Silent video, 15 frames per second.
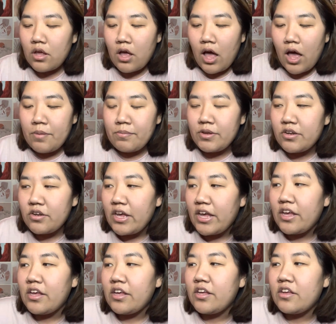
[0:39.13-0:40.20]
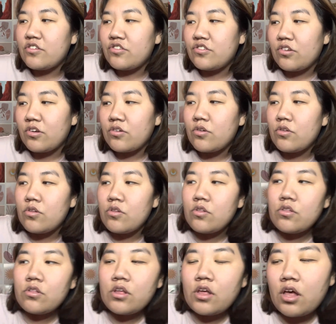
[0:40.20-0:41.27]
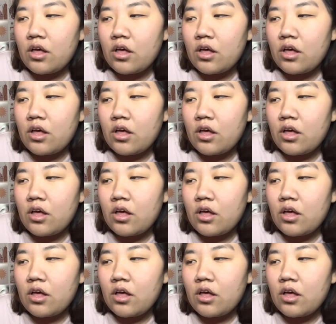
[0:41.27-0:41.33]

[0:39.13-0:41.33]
I'm in a Cirkul,